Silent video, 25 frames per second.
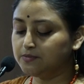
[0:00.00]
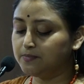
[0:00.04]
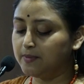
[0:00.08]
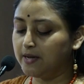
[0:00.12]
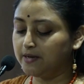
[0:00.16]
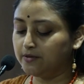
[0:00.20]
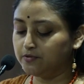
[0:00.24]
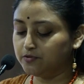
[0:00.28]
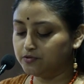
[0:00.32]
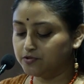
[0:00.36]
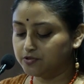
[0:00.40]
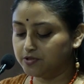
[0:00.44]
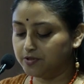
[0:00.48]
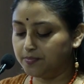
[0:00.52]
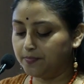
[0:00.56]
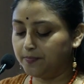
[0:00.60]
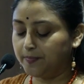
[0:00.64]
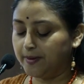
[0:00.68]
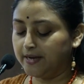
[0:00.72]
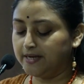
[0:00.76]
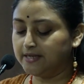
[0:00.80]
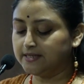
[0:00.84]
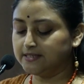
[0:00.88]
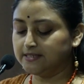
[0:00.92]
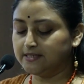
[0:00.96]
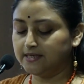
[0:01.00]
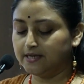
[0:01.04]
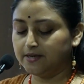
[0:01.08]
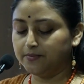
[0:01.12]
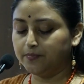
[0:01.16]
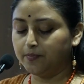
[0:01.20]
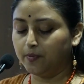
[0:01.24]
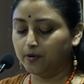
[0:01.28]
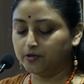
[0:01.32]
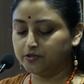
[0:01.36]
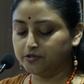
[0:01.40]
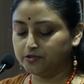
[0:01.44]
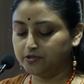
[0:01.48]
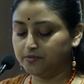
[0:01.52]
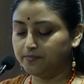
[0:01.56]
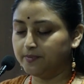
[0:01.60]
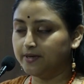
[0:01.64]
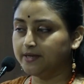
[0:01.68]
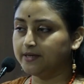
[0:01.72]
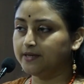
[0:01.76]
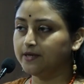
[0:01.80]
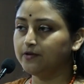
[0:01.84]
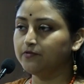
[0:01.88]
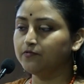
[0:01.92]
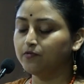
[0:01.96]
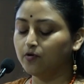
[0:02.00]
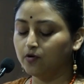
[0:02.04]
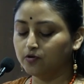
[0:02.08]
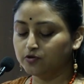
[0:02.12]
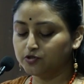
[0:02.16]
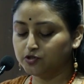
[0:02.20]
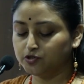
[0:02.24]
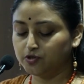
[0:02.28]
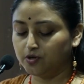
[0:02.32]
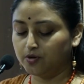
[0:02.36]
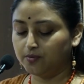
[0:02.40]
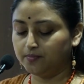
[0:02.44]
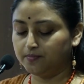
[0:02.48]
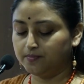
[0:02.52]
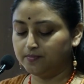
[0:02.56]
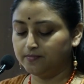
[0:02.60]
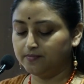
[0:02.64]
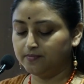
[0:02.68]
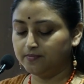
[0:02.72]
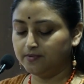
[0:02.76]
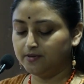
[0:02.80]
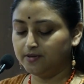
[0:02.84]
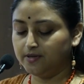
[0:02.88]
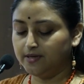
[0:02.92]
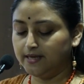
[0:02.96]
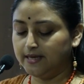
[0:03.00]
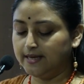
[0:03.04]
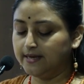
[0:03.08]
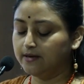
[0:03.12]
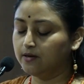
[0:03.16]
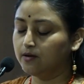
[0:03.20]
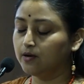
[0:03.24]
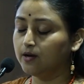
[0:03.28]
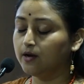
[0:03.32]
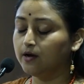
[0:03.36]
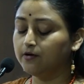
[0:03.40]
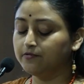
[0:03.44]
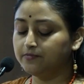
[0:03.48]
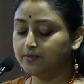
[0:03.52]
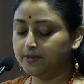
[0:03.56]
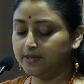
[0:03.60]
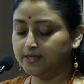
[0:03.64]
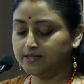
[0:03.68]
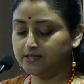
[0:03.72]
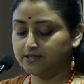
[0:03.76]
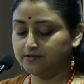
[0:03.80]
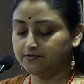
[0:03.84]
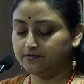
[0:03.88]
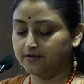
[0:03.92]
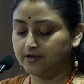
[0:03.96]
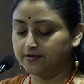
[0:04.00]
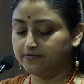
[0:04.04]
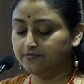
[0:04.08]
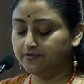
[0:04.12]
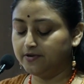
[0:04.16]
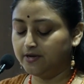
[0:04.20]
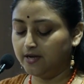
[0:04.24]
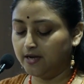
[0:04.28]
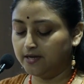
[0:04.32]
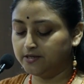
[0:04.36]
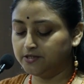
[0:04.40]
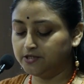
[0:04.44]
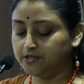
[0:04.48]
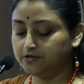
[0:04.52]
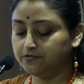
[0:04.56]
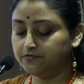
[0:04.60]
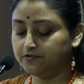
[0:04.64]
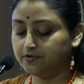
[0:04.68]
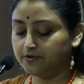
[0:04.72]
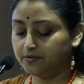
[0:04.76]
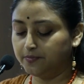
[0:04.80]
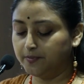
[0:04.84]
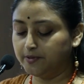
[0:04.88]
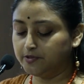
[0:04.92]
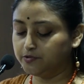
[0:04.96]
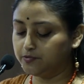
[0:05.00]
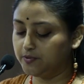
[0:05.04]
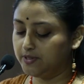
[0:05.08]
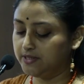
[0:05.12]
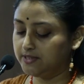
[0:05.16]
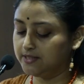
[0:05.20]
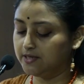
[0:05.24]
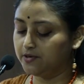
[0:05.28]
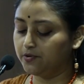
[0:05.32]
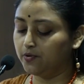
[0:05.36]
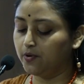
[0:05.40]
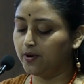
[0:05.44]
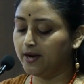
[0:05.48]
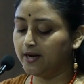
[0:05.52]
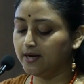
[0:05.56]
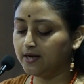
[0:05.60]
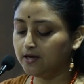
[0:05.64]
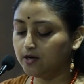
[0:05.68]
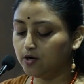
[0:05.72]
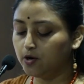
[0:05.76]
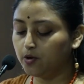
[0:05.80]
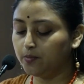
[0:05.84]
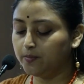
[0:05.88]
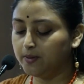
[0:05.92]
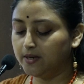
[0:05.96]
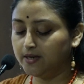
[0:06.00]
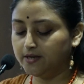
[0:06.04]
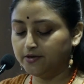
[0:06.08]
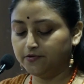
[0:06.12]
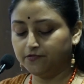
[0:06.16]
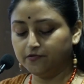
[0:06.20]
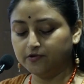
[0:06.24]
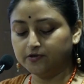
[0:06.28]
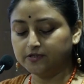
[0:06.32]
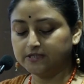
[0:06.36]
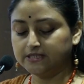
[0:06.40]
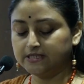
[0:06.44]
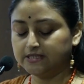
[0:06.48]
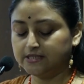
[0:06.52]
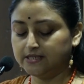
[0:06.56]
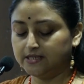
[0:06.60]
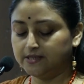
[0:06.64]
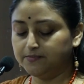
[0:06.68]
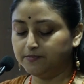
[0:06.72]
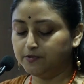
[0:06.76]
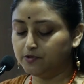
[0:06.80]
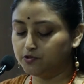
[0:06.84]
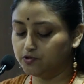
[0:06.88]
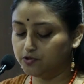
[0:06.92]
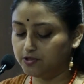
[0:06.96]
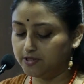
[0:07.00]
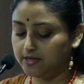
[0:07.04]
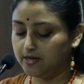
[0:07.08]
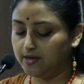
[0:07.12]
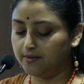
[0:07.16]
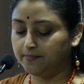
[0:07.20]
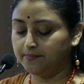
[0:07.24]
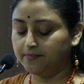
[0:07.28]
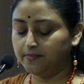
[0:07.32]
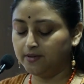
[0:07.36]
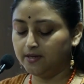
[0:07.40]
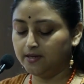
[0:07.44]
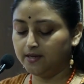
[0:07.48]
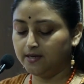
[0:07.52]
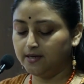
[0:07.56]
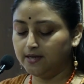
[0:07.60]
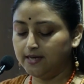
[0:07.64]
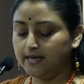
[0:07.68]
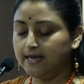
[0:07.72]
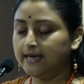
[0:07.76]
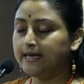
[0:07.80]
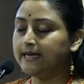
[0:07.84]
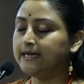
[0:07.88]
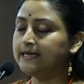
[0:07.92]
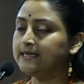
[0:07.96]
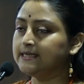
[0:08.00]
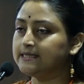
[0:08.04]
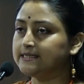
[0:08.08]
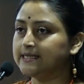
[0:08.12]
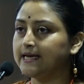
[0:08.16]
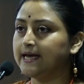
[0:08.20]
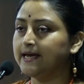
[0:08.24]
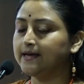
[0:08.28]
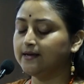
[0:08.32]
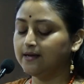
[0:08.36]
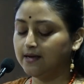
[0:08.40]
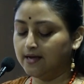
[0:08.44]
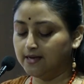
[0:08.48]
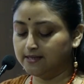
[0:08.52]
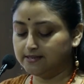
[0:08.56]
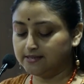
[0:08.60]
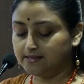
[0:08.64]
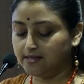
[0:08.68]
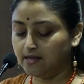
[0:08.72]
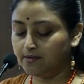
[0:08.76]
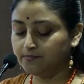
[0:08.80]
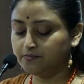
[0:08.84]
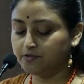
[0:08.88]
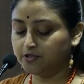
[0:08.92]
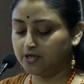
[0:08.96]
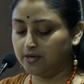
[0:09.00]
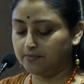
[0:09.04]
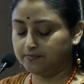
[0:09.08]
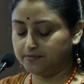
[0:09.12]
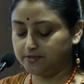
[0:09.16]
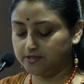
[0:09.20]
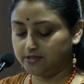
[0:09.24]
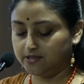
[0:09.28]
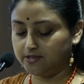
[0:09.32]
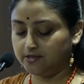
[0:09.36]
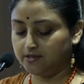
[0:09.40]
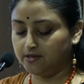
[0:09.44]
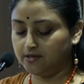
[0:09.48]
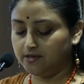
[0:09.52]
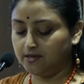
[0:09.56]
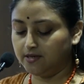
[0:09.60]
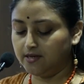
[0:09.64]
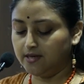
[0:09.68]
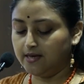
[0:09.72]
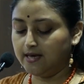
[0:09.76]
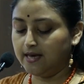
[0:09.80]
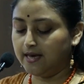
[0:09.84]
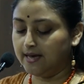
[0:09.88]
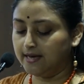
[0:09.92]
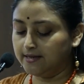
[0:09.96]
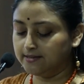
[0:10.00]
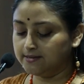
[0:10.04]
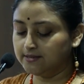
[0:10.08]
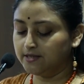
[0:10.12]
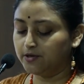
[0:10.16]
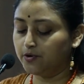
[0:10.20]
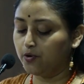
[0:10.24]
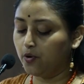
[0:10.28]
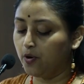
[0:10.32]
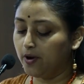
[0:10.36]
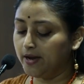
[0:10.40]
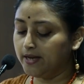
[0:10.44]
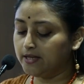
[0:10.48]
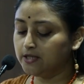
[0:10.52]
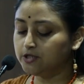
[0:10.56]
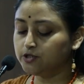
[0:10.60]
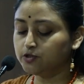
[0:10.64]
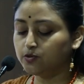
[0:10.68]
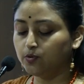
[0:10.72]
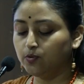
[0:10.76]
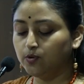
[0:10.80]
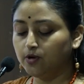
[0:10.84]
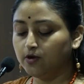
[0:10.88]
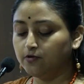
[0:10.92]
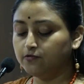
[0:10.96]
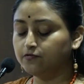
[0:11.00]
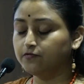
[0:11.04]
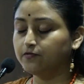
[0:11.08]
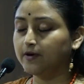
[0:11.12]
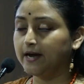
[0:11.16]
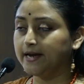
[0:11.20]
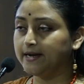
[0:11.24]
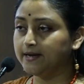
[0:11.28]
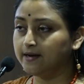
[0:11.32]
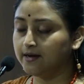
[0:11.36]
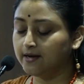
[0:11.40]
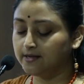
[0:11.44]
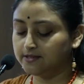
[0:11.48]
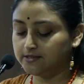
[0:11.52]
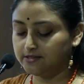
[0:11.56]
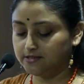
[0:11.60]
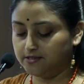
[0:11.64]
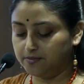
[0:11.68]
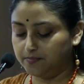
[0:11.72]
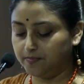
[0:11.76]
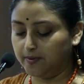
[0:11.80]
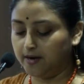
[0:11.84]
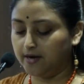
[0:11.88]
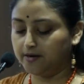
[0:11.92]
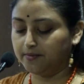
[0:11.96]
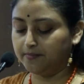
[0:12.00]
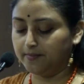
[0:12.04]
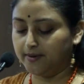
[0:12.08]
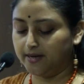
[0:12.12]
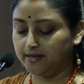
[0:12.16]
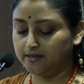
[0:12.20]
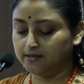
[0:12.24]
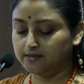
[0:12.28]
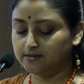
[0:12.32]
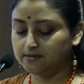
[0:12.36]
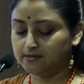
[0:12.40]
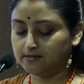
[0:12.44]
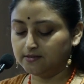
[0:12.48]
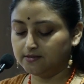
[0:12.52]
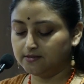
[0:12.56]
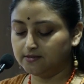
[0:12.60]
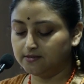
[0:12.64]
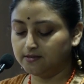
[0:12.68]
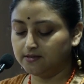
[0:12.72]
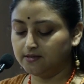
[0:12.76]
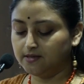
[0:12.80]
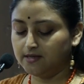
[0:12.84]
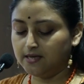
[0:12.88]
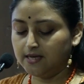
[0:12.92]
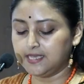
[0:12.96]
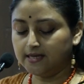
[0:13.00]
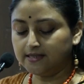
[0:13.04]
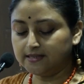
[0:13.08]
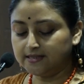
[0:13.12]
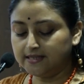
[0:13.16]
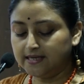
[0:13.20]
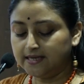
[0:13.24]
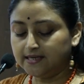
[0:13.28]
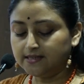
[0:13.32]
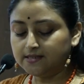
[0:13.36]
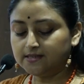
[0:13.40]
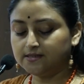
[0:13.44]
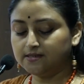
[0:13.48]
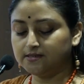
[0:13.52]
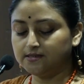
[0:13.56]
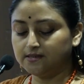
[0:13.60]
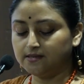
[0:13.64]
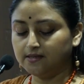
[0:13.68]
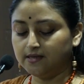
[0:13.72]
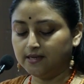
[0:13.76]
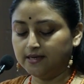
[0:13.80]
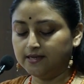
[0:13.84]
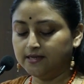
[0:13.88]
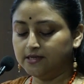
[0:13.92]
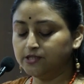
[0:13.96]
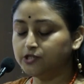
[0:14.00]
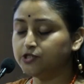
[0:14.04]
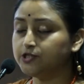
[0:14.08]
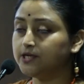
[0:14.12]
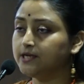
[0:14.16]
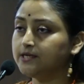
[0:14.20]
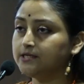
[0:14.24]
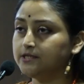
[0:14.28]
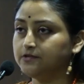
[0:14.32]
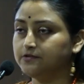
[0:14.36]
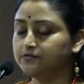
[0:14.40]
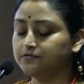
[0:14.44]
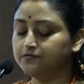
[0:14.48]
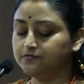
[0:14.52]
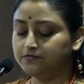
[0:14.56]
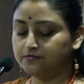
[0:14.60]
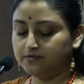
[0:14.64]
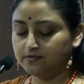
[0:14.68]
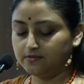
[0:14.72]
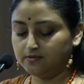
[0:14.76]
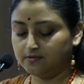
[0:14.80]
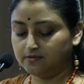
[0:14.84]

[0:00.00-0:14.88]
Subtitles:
manuscript painting and pottery making workshop, a collaborative endeavor between the Royal Global University Museum, INTACH Assam chapter, and the Royal School of Fine Arts Department. This initiative